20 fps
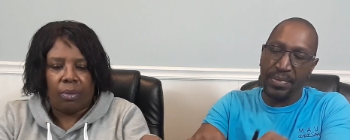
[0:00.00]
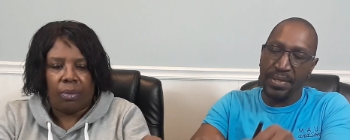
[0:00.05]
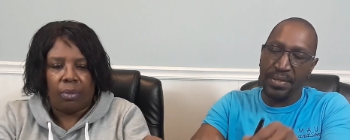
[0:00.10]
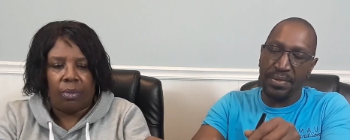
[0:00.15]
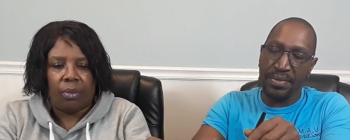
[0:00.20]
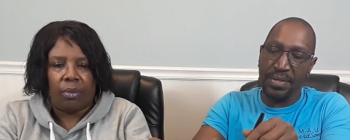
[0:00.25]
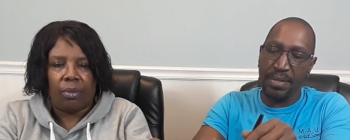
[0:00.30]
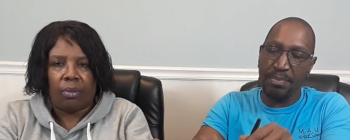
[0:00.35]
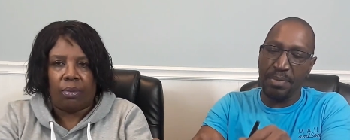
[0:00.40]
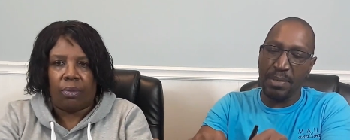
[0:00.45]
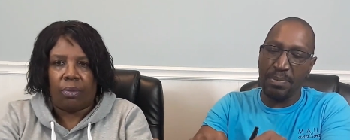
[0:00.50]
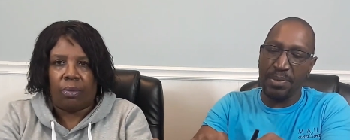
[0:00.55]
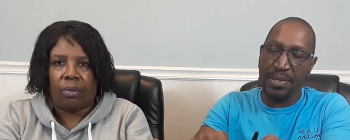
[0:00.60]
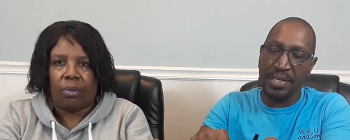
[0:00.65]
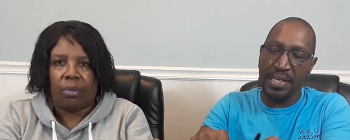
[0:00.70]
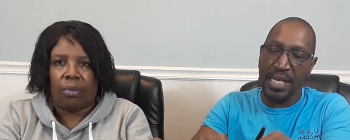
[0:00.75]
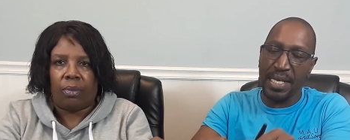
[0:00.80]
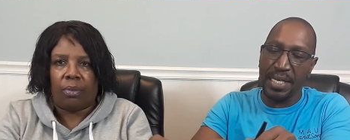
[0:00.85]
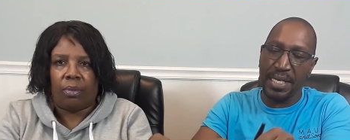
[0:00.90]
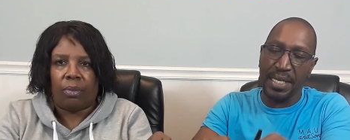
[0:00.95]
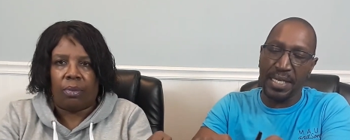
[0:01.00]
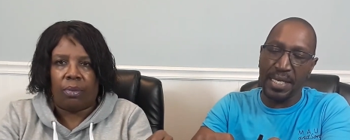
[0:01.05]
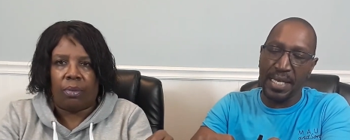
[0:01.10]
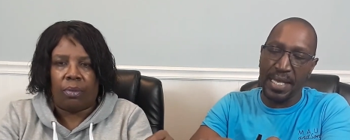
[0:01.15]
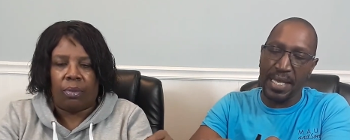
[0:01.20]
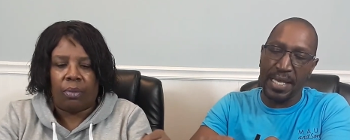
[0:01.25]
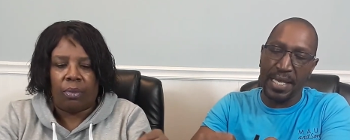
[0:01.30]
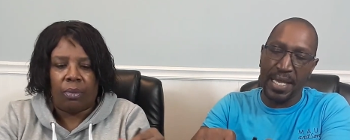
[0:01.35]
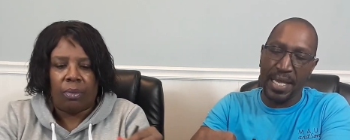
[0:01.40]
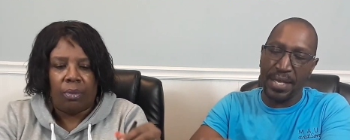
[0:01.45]
Speaker 1: Some people lucky they
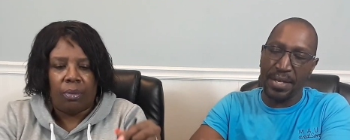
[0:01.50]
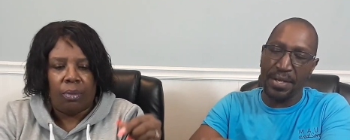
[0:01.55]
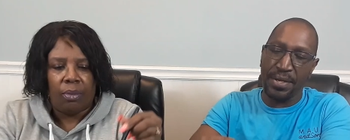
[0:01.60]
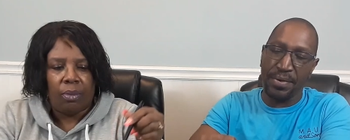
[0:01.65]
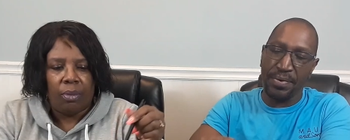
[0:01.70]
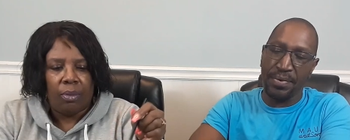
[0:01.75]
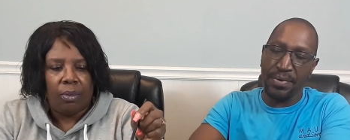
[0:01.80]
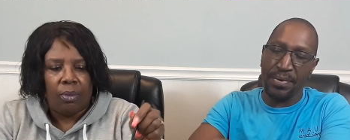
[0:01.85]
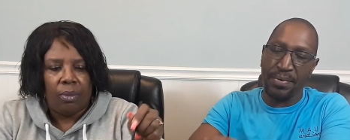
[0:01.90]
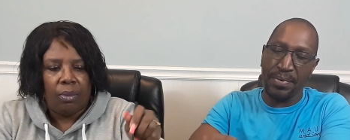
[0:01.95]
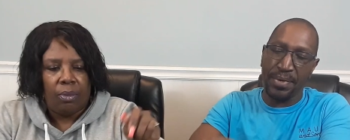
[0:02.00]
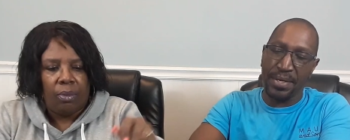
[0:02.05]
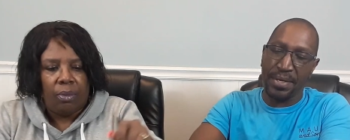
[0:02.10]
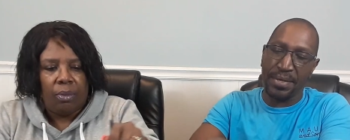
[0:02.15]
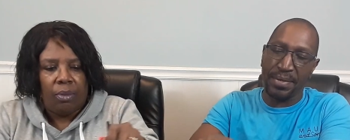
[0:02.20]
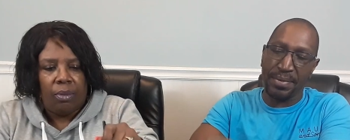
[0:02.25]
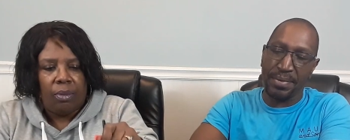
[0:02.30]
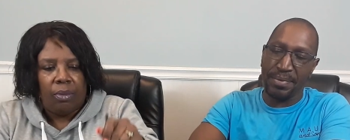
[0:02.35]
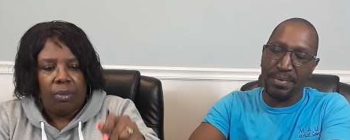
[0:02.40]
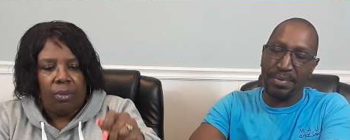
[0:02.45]
ain't gotta go nowhere.